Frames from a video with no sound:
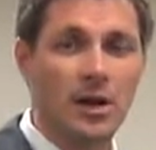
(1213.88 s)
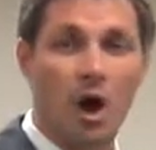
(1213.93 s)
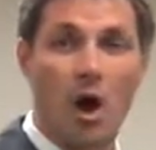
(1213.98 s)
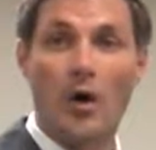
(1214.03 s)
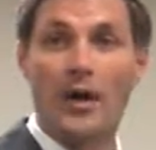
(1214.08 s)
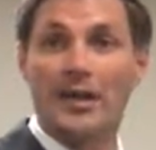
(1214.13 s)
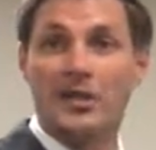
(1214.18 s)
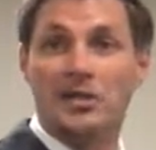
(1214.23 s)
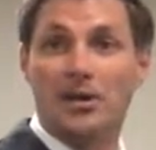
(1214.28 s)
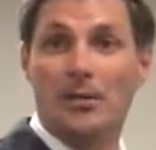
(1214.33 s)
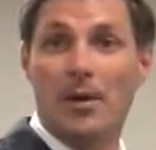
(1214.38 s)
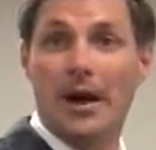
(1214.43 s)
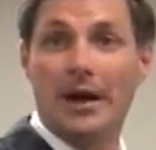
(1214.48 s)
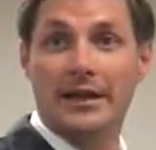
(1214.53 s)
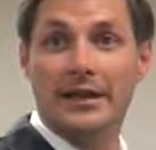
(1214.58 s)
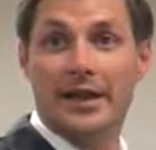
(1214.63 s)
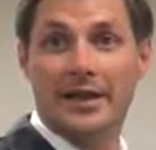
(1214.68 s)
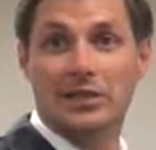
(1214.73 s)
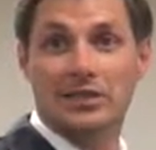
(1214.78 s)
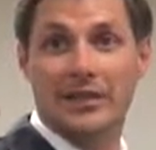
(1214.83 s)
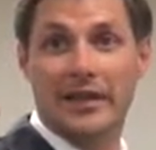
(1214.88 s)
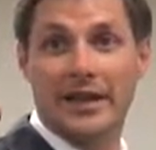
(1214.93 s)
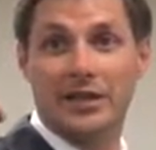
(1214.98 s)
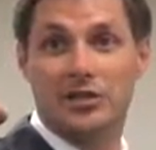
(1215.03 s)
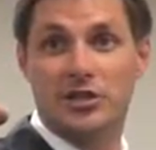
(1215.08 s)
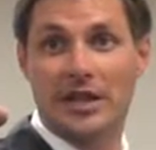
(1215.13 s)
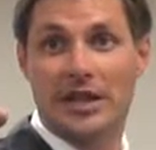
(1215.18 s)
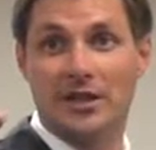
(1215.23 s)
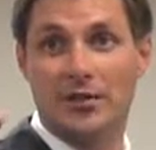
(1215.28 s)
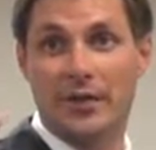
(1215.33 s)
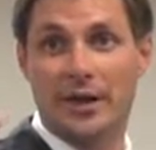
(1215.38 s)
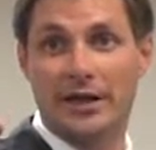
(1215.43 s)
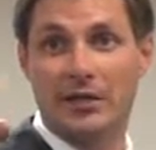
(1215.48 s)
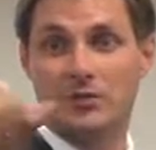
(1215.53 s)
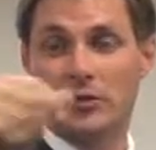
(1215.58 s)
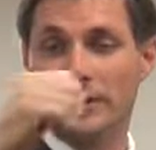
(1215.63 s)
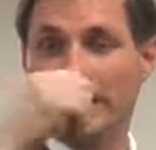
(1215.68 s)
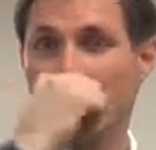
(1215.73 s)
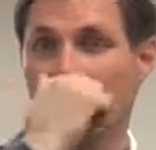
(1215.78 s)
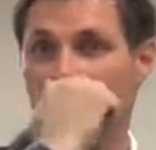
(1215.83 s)
Oh yes, Amon doesn't like chicken
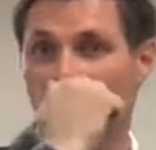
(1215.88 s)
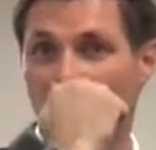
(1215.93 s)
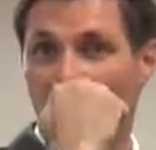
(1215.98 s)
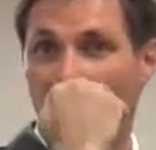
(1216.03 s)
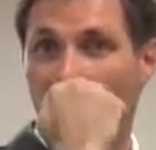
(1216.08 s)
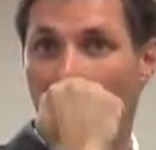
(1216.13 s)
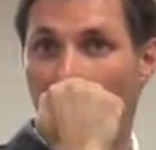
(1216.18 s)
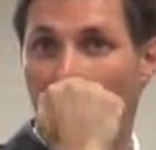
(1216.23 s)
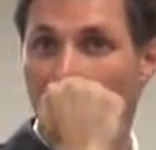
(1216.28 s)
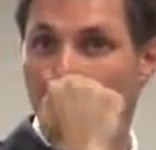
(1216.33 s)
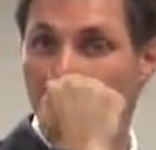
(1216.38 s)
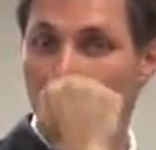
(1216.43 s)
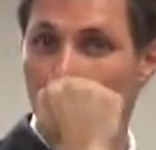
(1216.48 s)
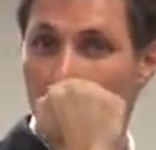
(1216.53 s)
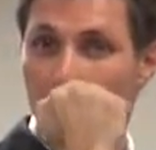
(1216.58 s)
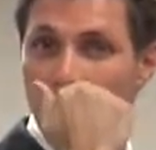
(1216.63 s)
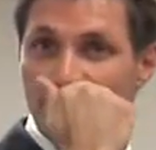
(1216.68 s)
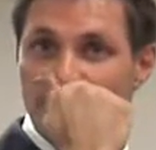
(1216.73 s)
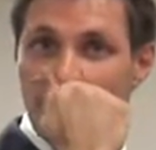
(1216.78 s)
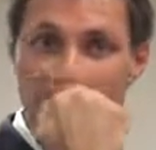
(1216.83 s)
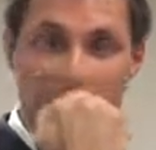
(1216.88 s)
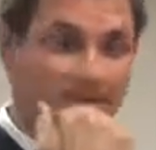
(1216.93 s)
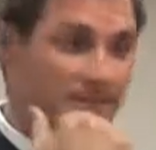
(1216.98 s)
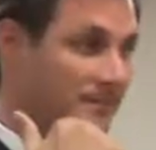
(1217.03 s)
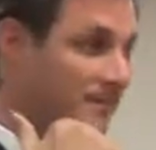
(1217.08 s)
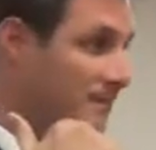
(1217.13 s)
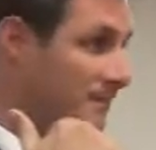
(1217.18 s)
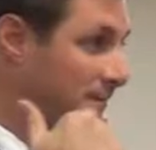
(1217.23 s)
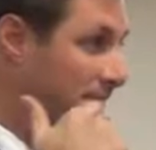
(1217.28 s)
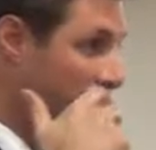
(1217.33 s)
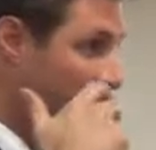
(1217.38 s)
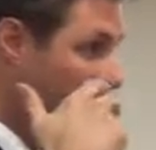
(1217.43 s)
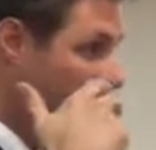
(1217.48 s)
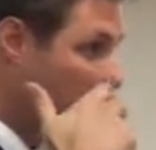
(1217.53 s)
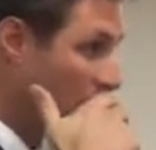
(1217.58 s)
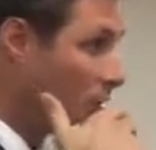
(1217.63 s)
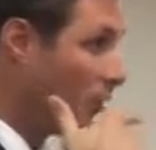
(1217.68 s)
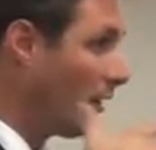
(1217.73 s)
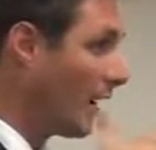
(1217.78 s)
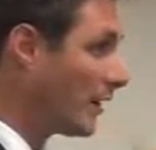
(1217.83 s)
wings. Well, thank you, Amon.
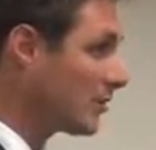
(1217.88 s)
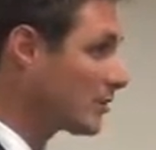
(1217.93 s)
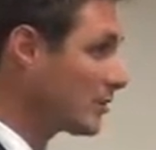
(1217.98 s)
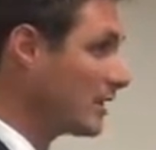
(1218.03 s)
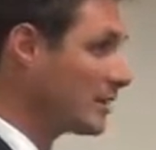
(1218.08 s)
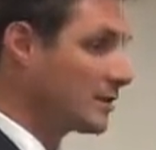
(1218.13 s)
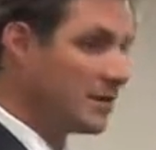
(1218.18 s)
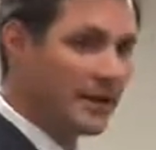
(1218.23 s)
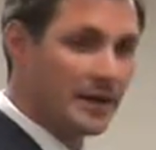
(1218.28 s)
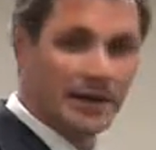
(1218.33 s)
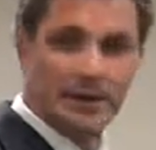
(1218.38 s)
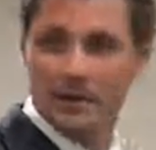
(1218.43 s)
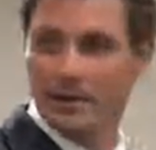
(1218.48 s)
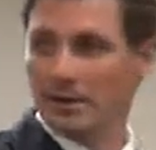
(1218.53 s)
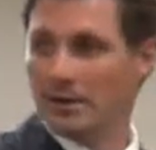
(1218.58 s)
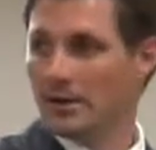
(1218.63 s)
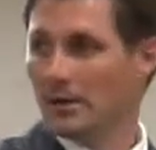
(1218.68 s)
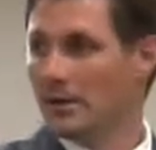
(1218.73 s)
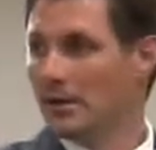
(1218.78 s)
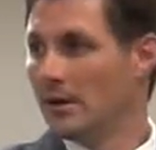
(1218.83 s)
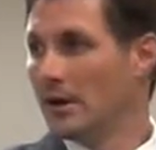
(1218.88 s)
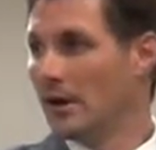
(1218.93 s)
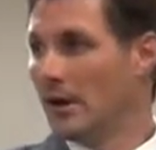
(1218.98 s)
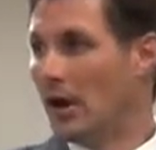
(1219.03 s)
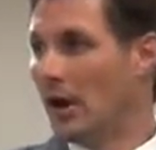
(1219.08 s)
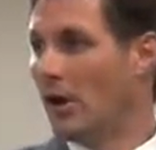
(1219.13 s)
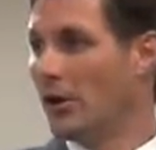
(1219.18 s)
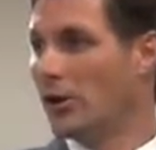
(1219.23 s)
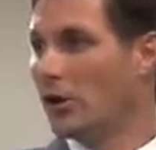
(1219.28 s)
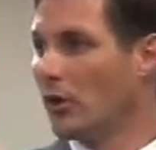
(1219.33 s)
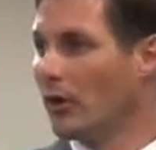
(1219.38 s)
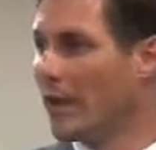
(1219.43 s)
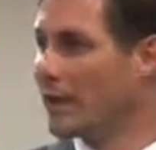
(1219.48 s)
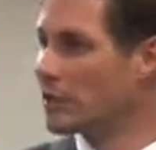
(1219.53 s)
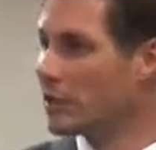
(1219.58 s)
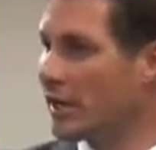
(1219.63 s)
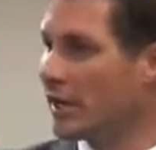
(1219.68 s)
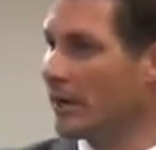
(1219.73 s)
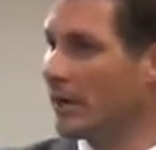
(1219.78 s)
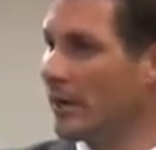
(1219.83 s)
Who else raised their hand? Oh, you don't
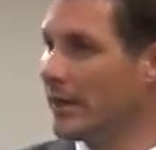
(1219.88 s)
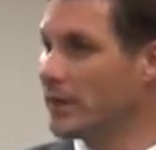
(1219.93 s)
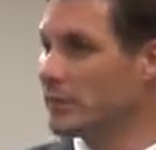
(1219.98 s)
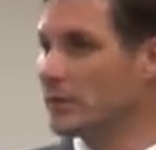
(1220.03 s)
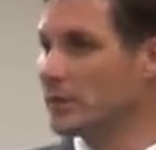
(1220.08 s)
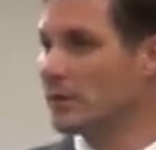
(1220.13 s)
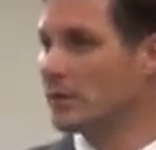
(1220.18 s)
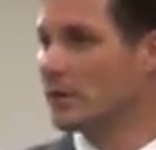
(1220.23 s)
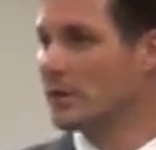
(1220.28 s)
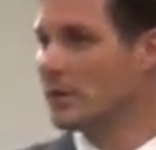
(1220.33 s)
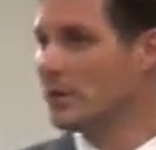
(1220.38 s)
like chicken wings?